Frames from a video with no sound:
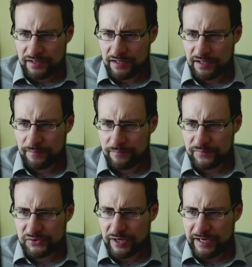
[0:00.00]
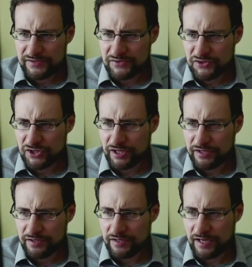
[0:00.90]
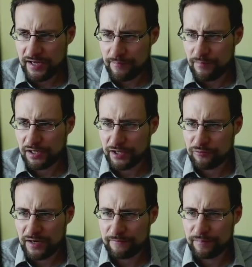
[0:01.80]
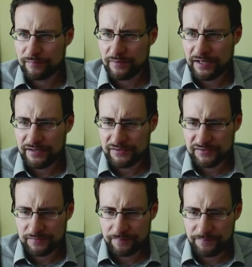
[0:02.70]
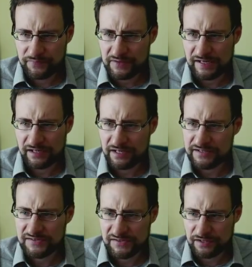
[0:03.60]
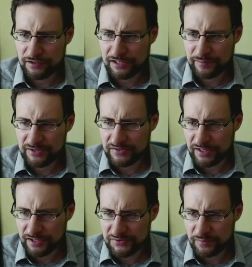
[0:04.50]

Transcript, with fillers: Um, so eighth gen Amber Lake, why, and yeah, it's a little bit hard.